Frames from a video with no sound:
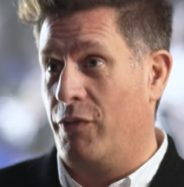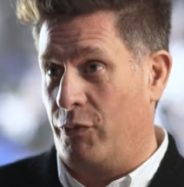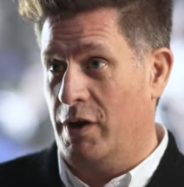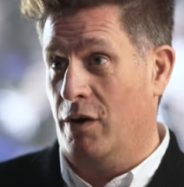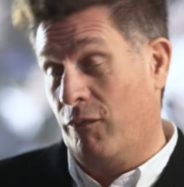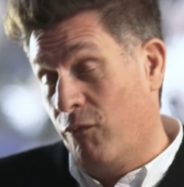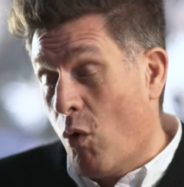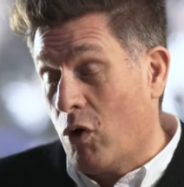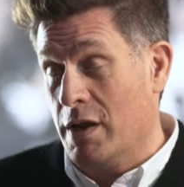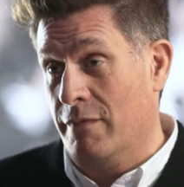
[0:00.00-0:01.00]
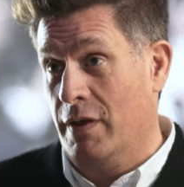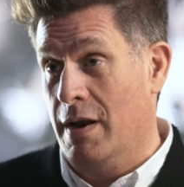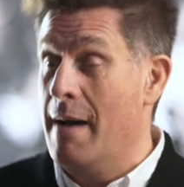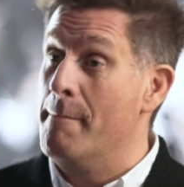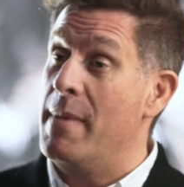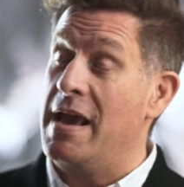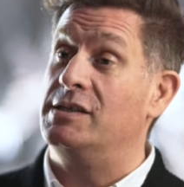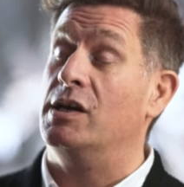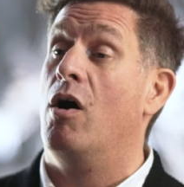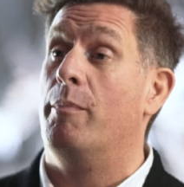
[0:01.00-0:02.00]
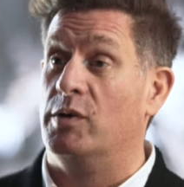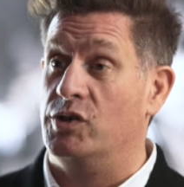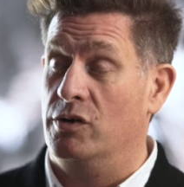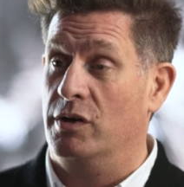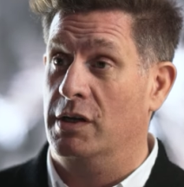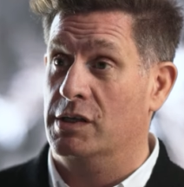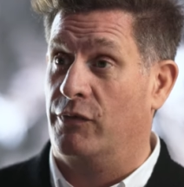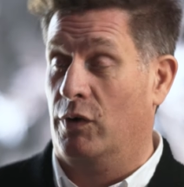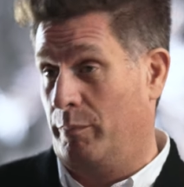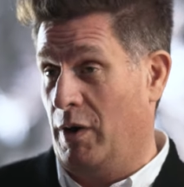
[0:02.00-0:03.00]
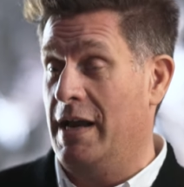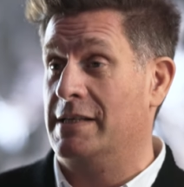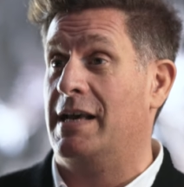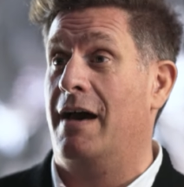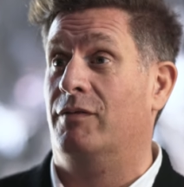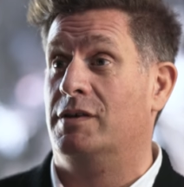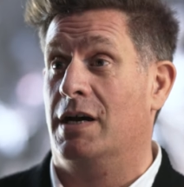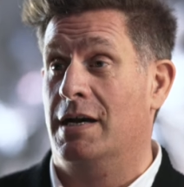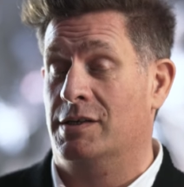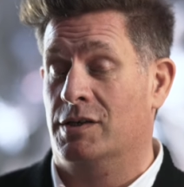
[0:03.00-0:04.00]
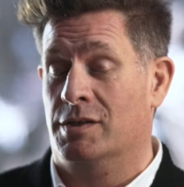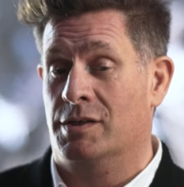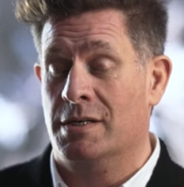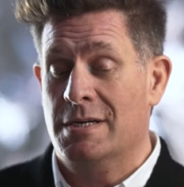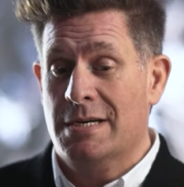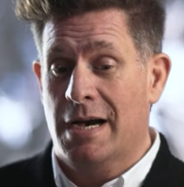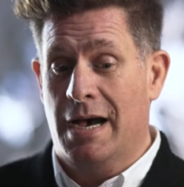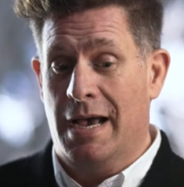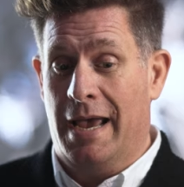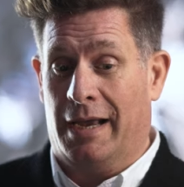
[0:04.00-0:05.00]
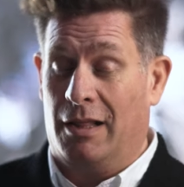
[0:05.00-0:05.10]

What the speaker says: three or four even amazing opportunities for brands, advertisers, and